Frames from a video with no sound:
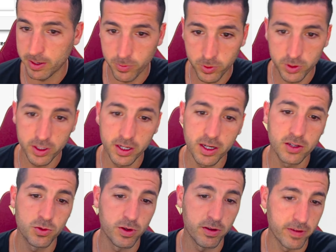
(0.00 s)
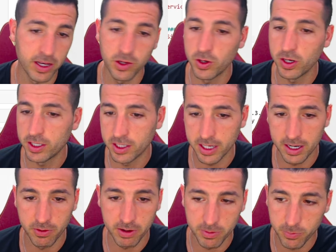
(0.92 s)
models, we evaluated
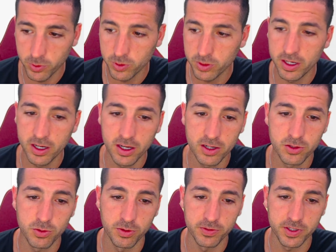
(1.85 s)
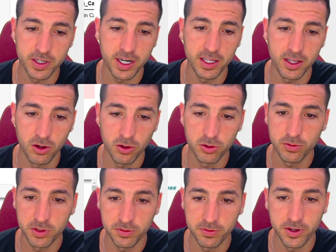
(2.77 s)
our models, we've tried a lot
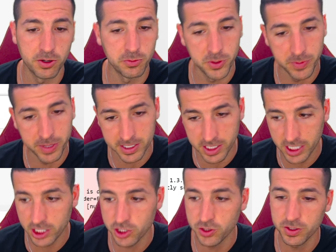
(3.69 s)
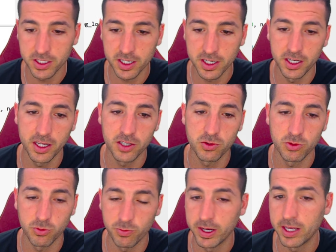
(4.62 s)
of different optimization techniques,
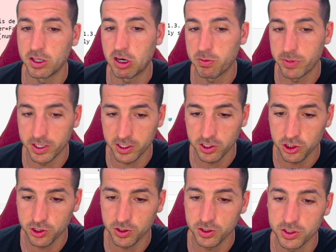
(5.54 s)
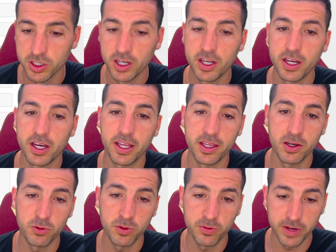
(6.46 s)
we've made our predictions, and
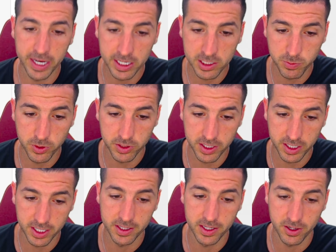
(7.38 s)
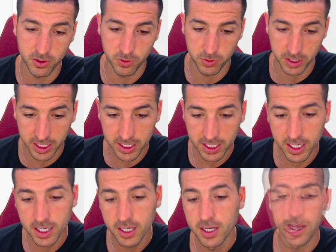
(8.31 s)
then we've exported the raw
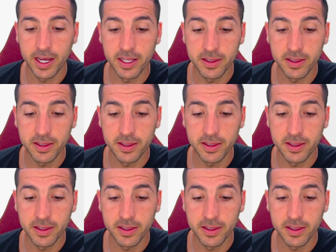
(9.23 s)
data. And